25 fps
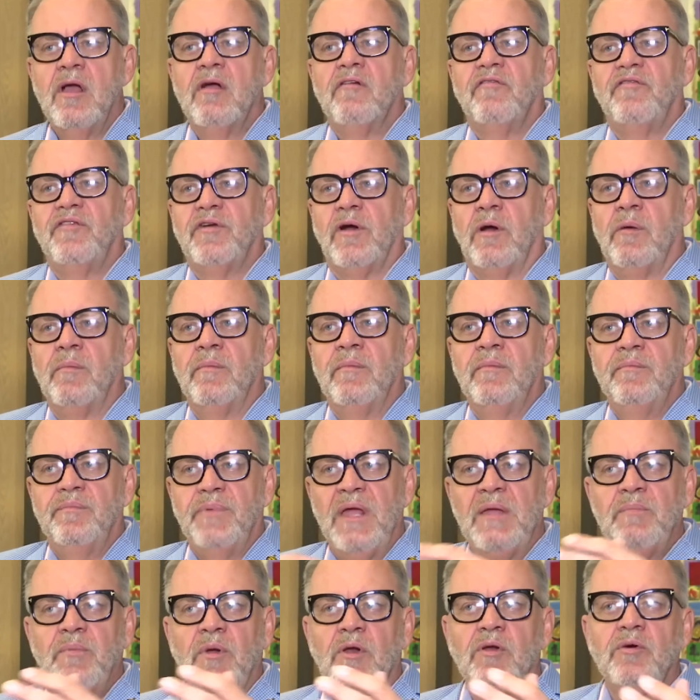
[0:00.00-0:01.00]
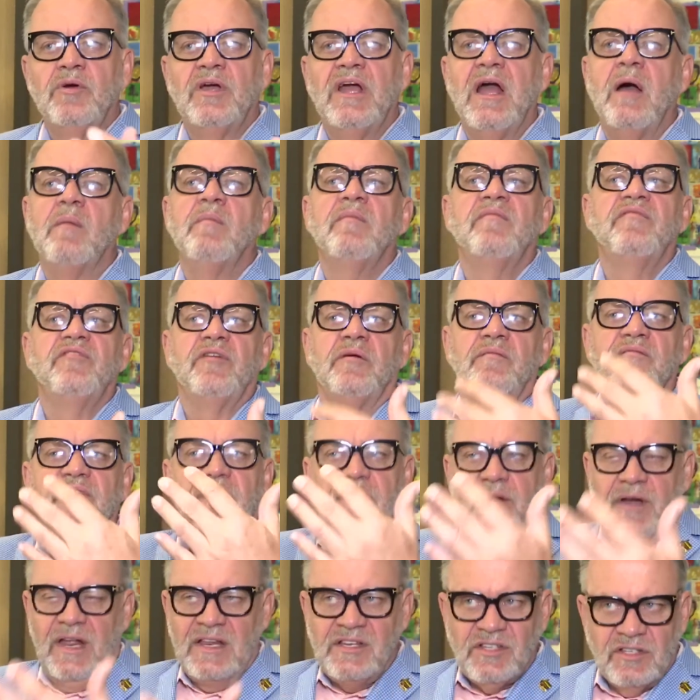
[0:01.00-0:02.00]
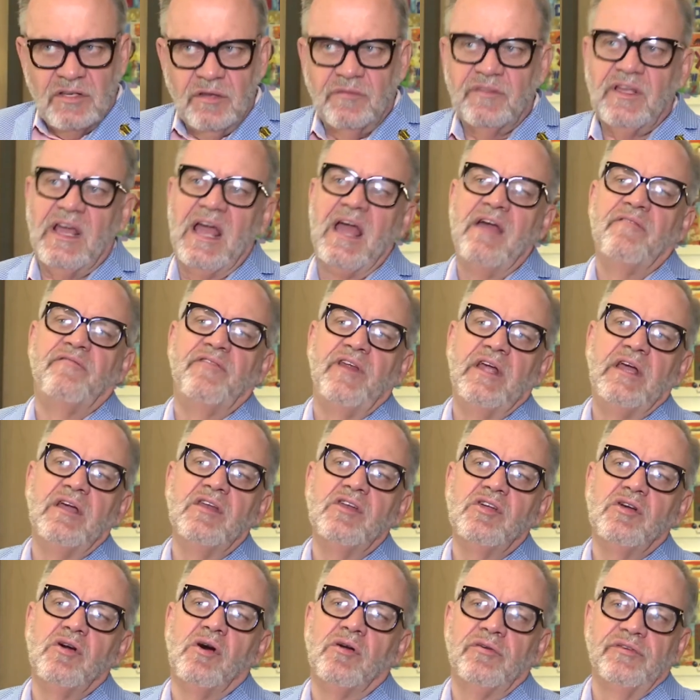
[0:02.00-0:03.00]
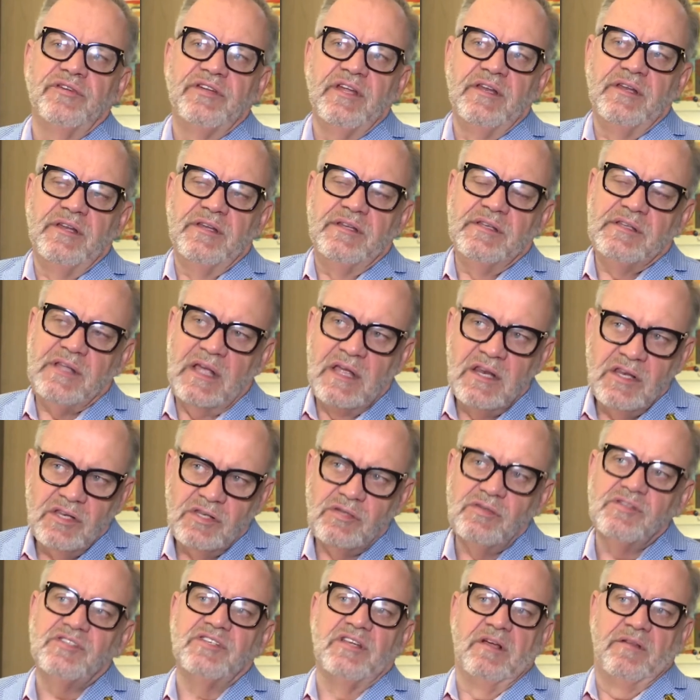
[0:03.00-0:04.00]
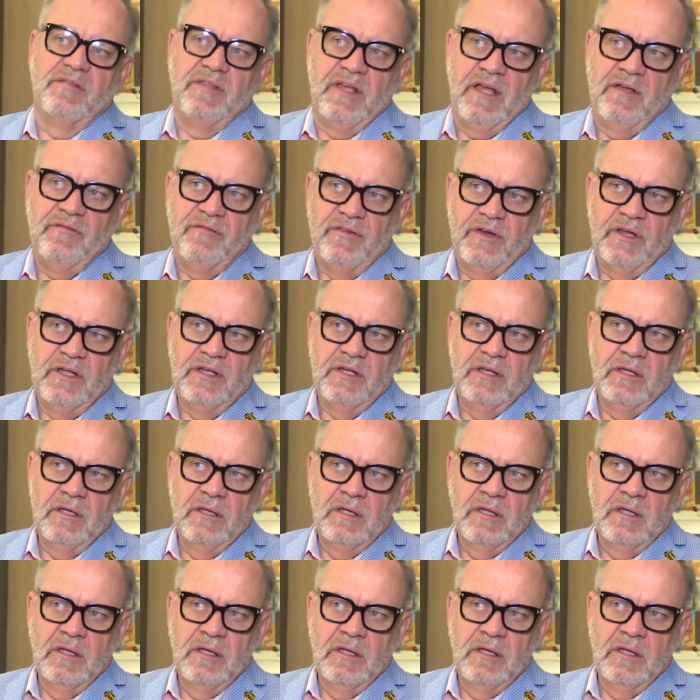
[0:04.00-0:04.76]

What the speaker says: from people who come from the rest of the African continent into South Africa